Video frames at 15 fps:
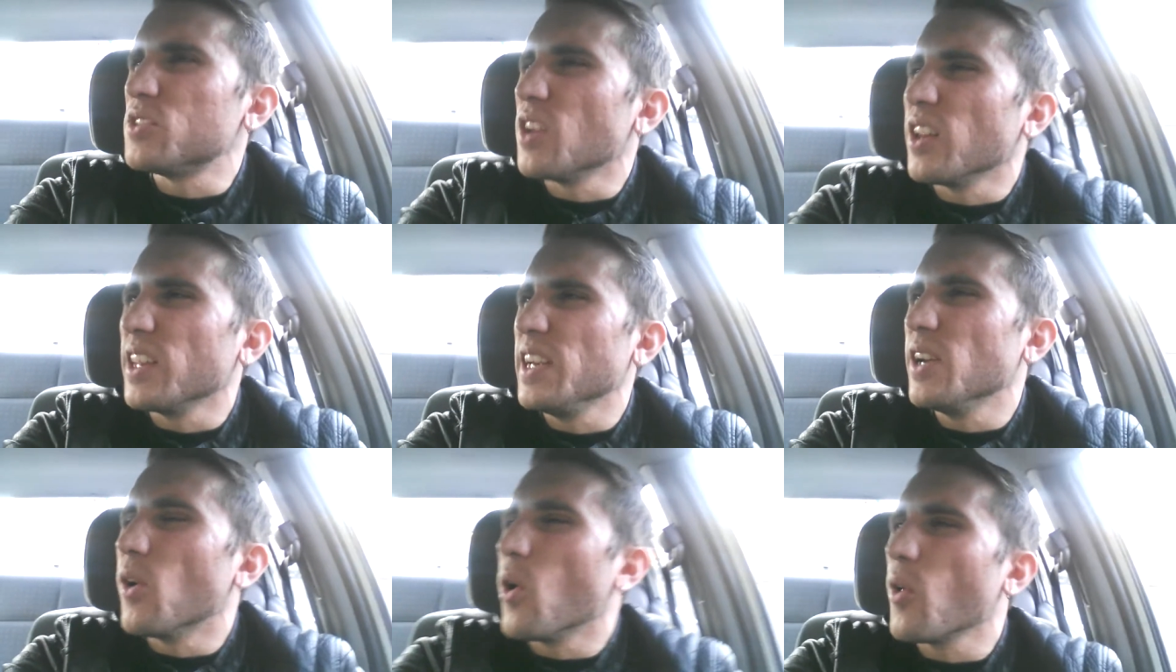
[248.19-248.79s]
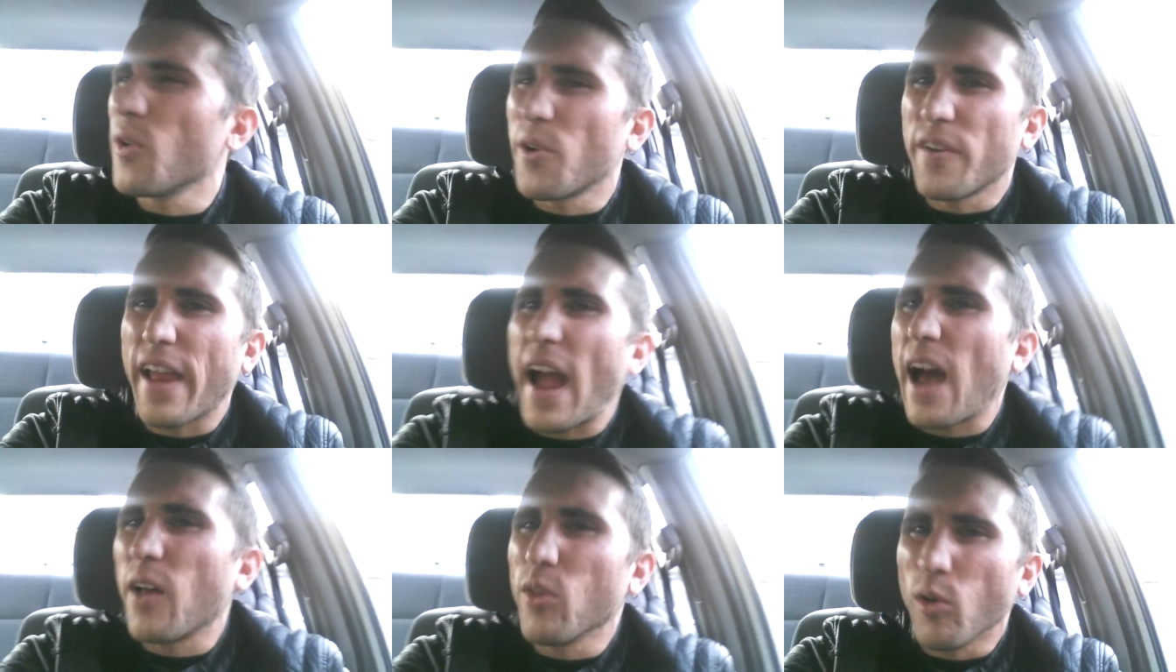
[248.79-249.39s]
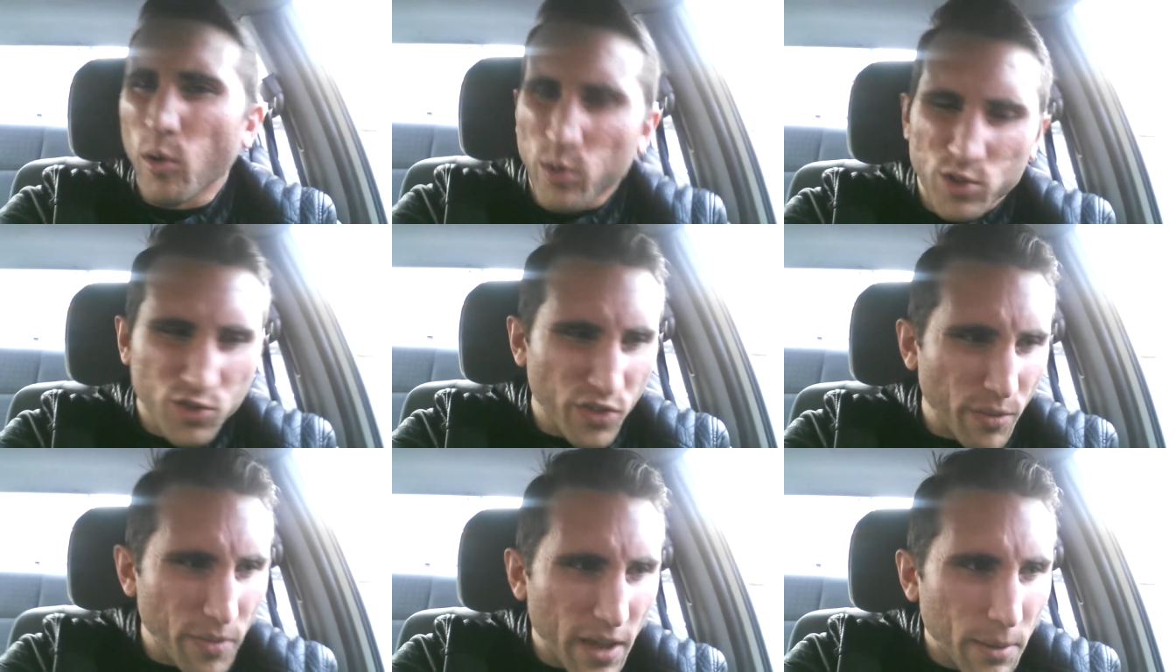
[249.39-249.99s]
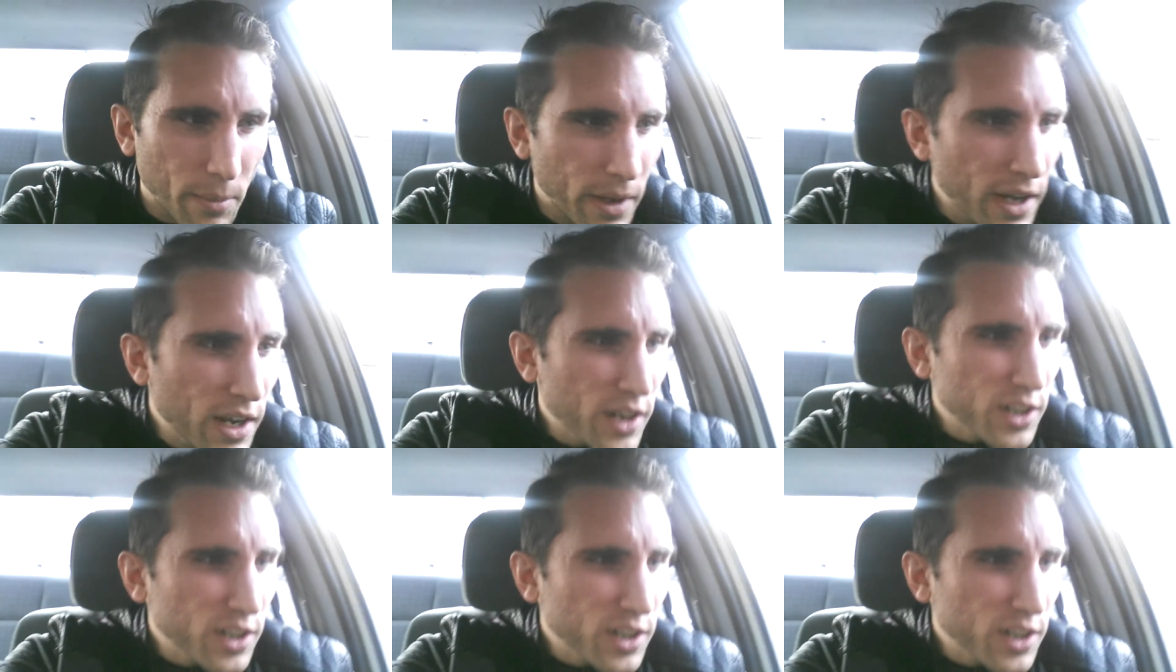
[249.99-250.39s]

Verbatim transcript: delete all their downloads from them